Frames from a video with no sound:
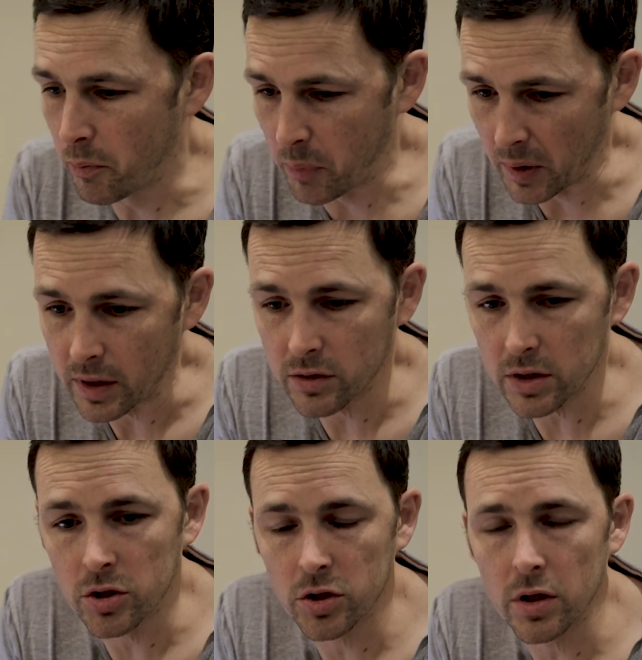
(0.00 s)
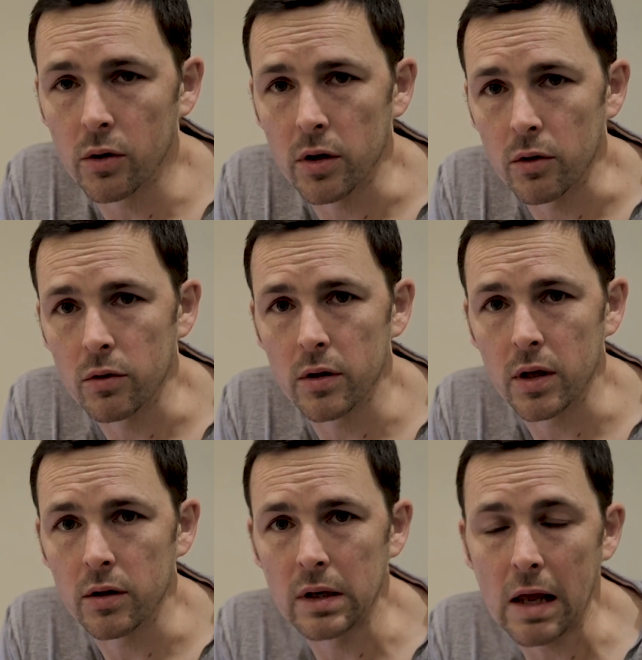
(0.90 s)
But it does show you
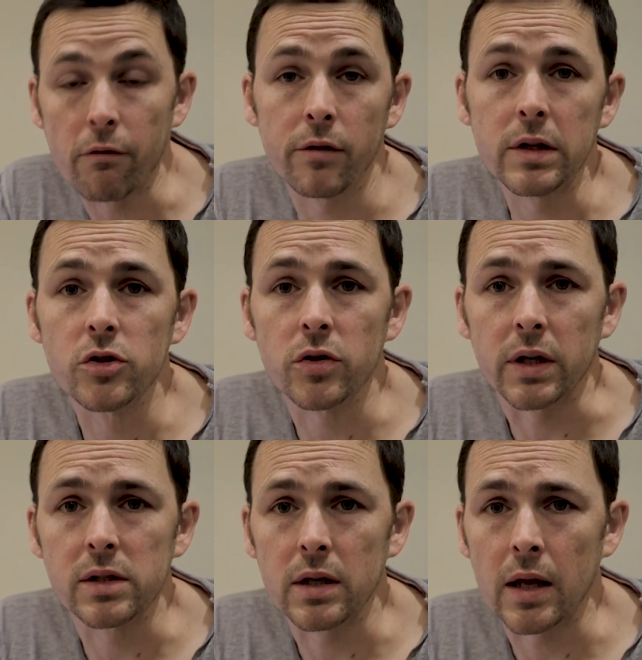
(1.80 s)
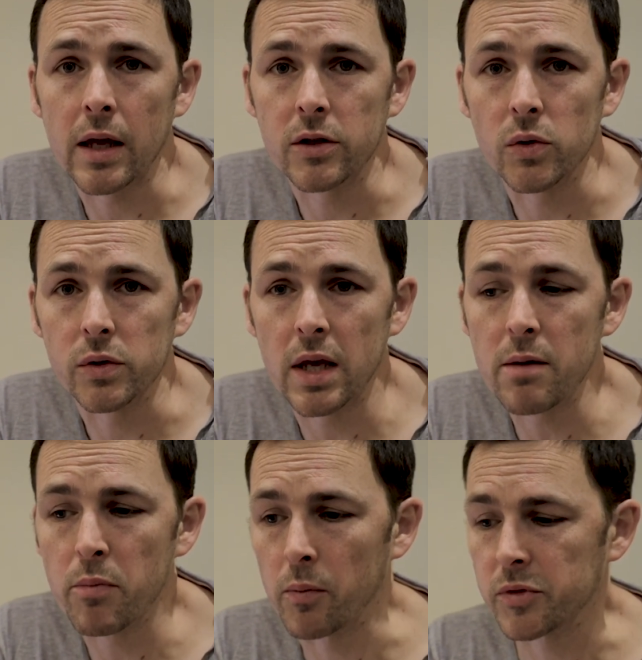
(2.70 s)
the level of interest in air source
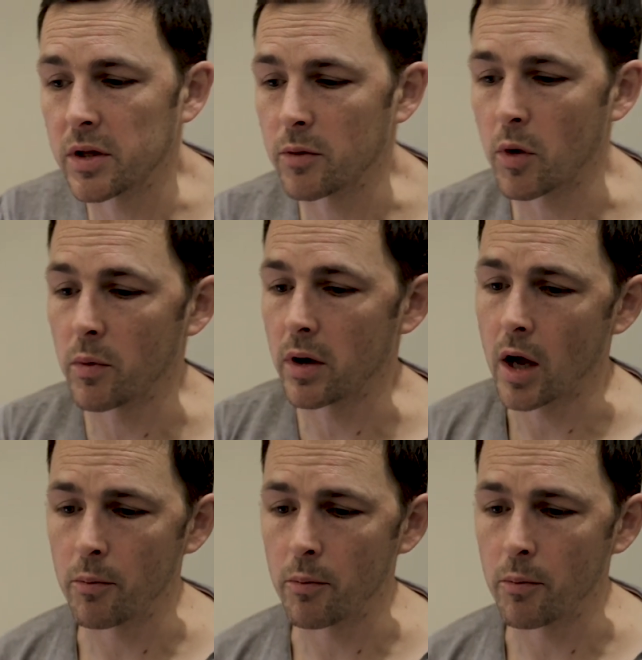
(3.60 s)
heat pumps at the moment.